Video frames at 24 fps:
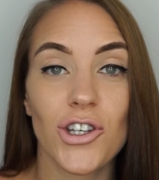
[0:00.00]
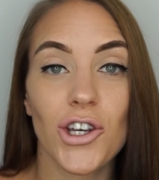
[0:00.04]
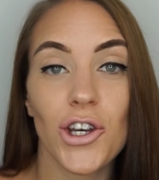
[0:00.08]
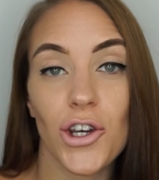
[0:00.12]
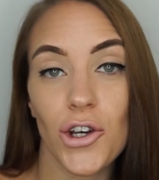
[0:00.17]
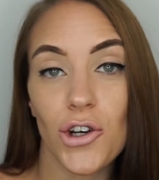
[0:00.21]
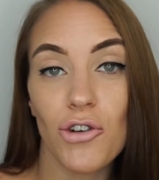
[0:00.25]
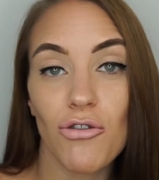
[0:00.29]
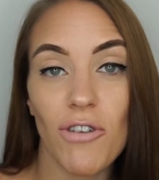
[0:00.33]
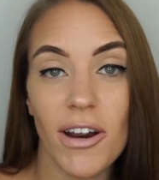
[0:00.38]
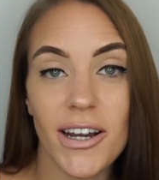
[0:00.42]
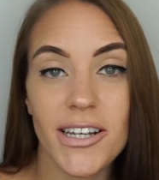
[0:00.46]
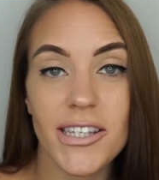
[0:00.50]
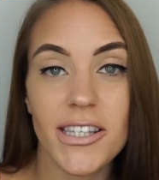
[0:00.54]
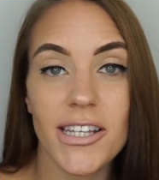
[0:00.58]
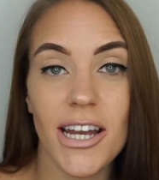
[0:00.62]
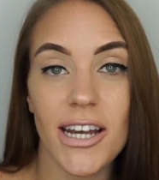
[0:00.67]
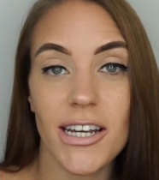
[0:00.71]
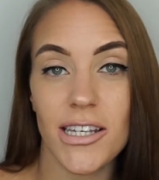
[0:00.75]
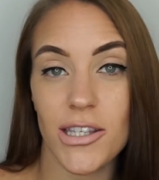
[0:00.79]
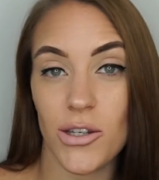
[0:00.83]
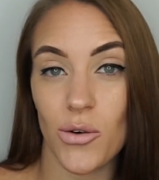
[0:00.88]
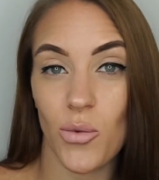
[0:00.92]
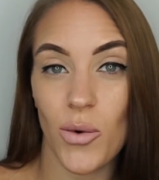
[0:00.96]
2 rest
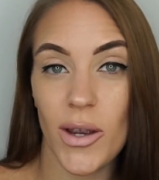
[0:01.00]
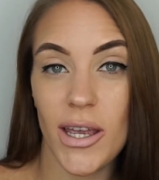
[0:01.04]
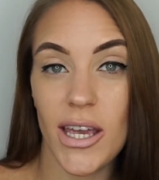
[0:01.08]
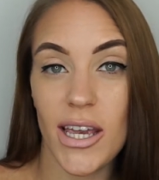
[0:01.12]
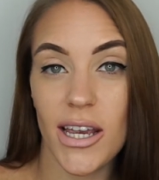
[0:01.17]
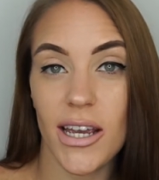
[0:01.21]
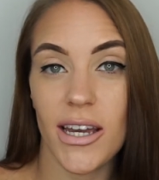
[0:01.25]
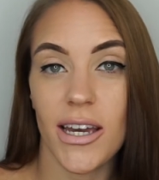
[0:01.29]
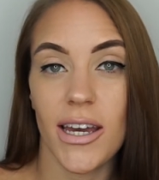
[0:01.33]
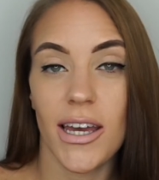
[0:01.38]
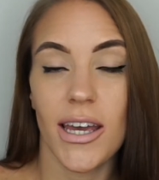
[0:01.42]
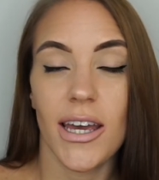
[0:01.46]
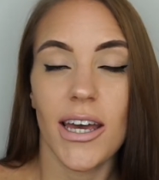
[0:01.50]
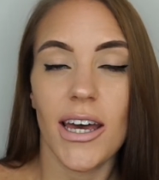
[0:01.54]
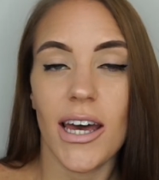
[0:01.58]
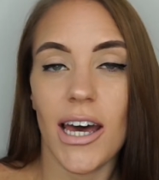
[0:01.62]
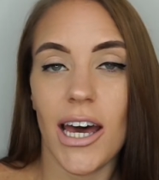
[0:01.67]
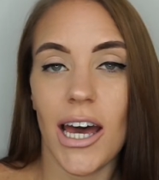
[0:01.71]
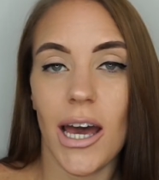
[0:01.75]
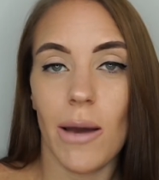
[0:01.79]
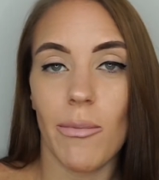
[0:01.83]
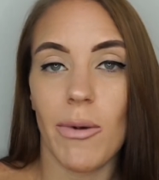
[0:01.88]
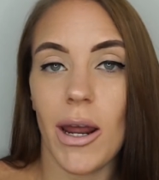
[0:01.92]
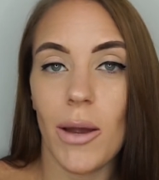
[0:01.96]
days a week,
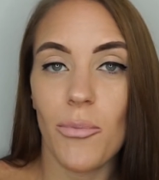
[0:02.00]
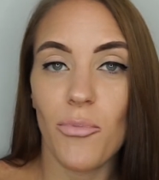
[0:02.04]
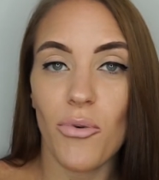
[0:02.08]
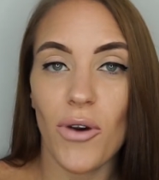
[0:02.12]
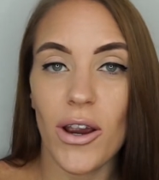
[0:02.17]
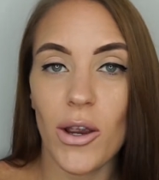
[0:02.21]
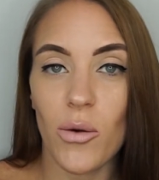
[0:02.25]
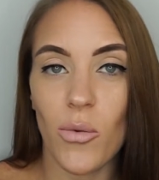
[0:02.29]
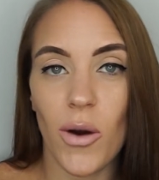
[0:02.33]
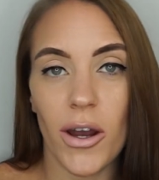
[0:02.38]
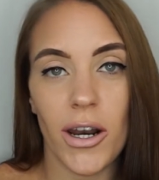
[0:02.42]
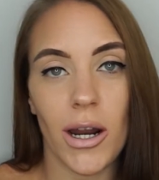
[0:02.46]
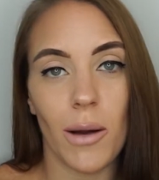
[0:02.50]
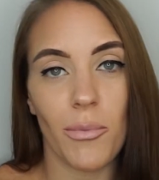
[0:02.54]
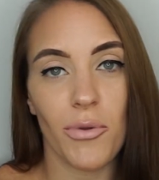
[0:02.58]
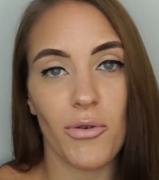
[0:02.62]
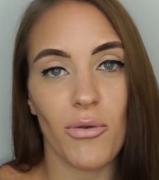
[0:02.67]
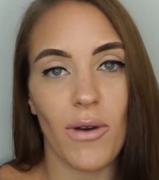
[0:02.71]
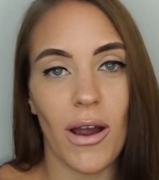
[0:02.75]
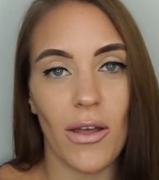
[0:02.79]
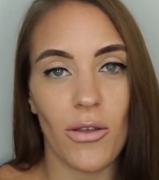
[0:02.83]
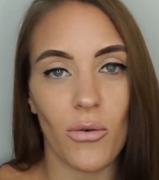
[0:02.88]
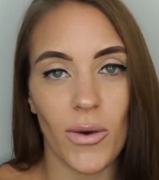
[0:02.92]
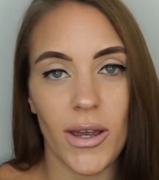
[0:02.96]
and I break one up
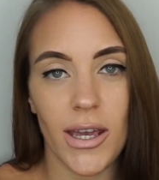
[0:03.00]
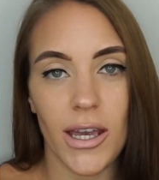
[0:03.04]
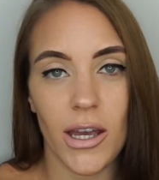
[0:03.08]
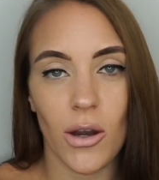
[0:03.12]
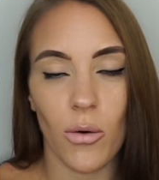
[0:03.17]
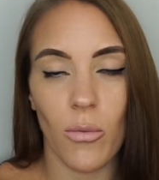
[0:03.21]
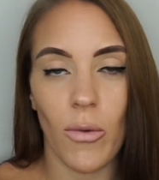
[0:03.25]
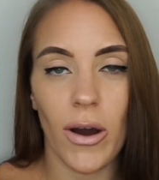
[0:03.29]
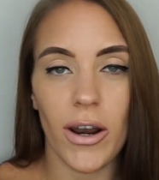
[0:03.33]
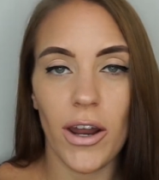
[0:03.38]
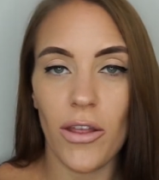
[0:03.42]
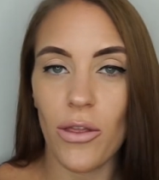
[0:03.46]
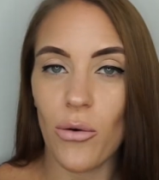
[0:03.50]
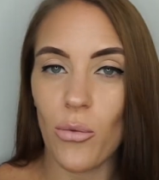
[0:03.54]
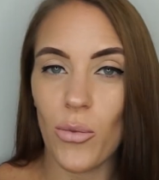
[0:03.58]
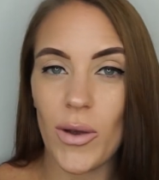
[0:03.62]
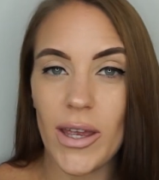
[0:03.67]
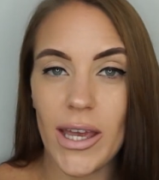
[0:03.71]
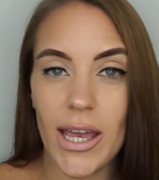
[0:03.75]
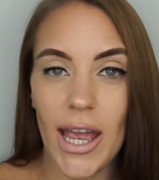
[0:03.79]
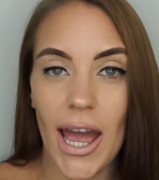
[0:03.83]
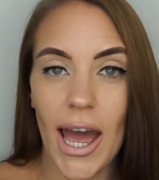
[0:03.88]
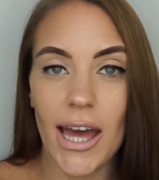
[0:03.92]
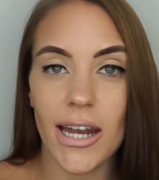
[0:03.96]
throughout the week and one at the
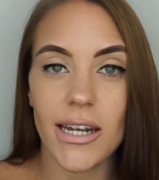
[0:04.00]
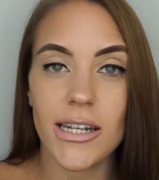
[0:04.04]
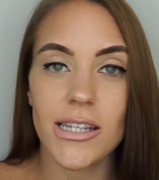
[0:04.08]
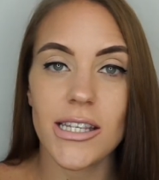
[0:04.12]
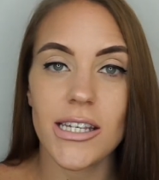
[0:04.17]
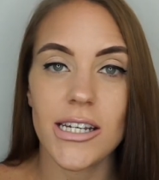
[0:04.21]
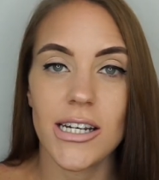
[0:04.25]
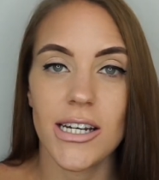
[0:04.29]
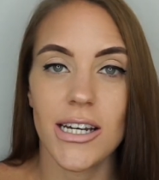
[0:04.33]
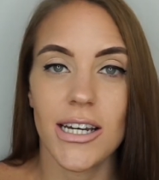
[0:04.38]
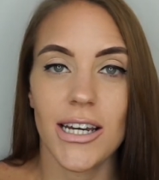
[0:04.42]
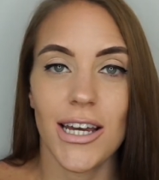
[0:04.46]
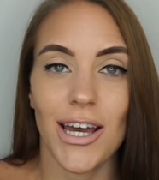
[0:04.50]
weekend.